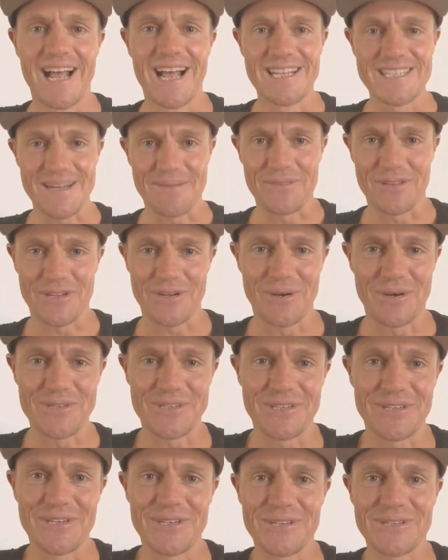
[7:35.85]
some of the guys
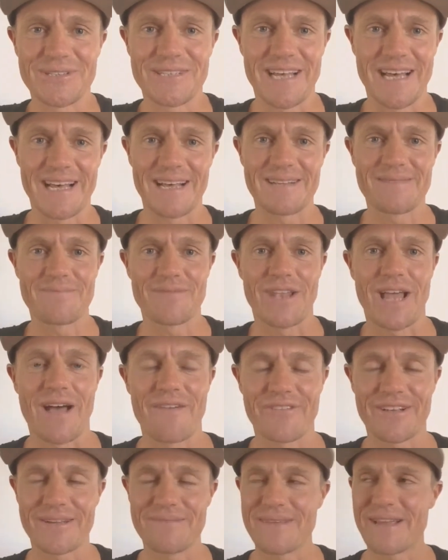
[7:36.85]
and girls
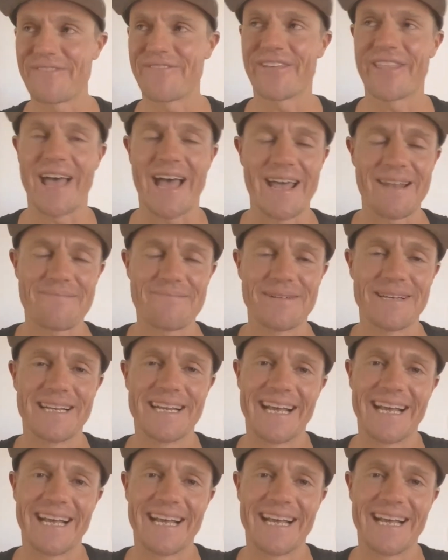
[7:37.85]
laughing at me for that. But